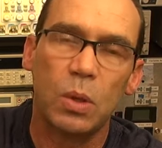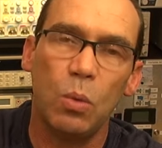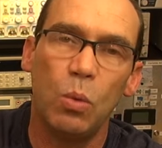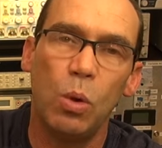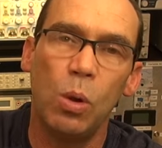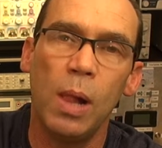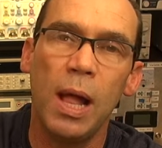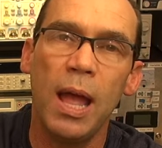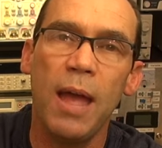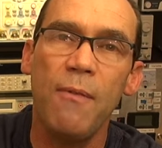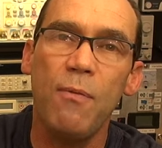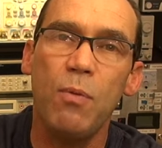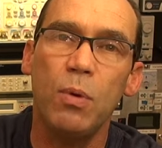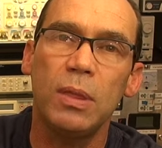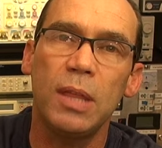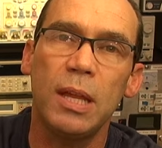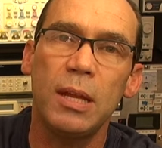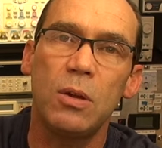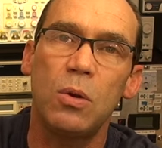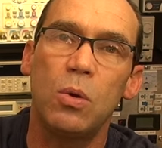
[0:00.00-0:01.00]
will have
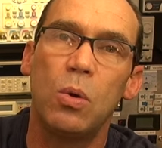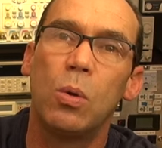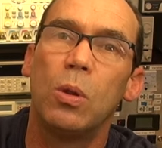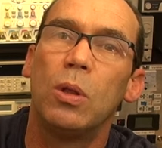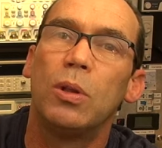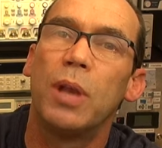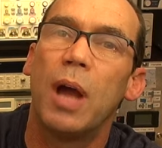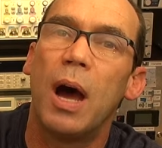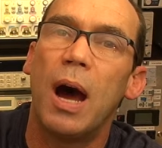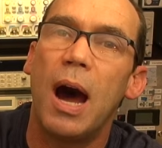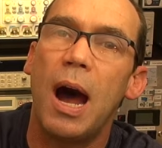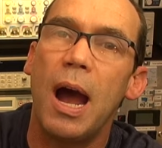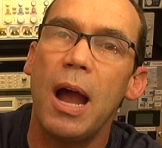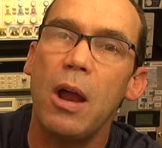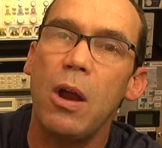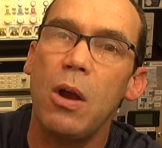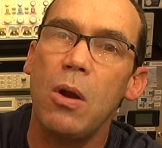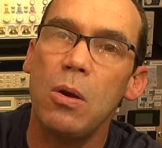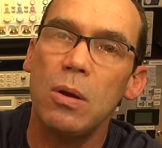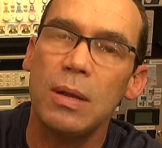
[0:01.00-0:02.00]
what they call an
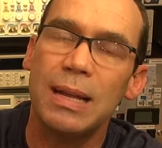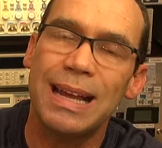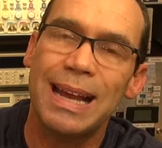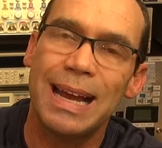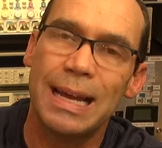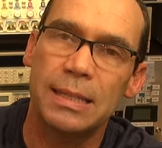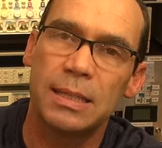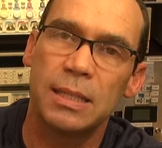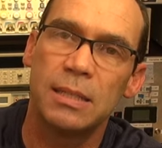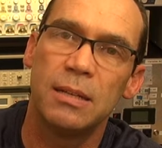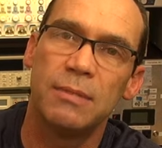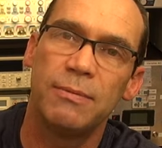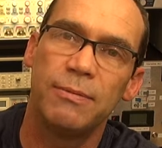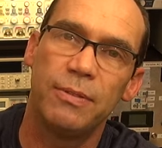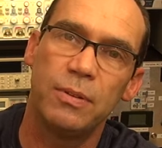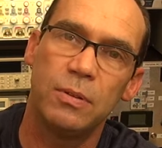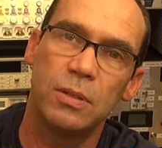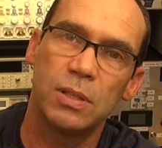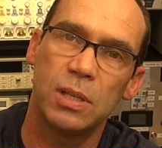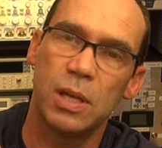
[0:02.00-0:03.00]
IR cut
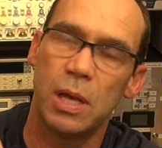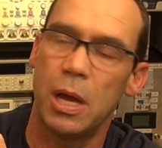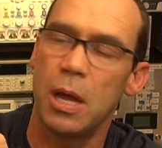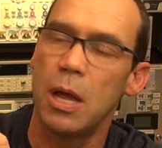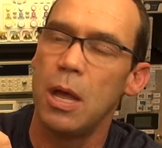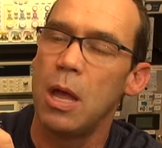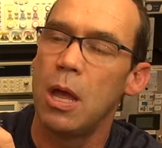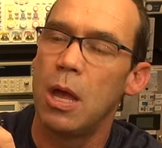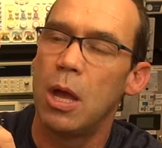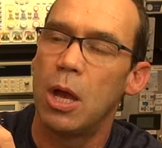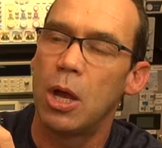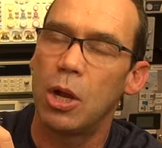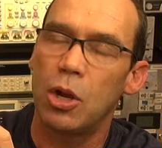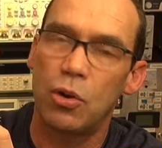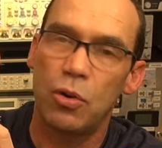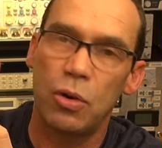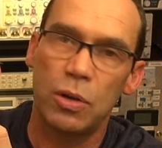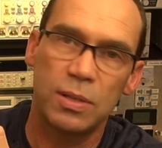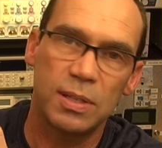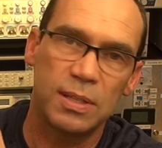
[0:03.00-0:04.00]
filter
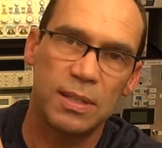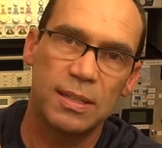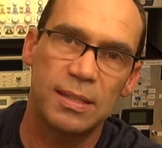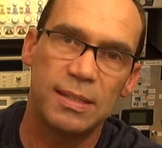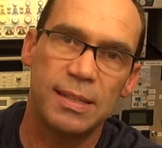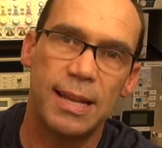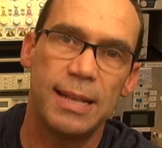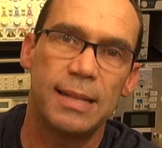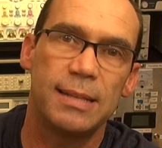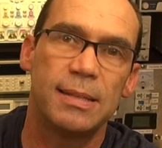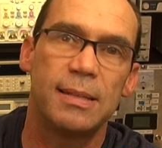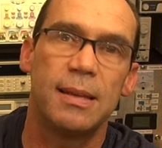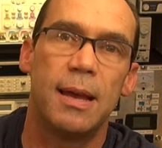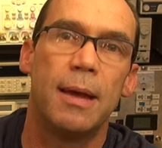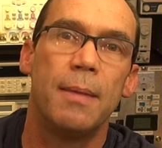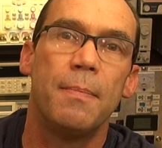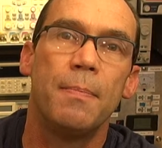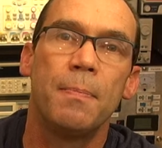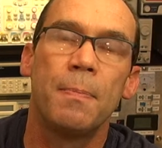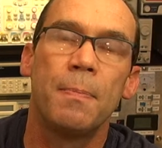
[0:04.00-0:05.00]
across the sensor.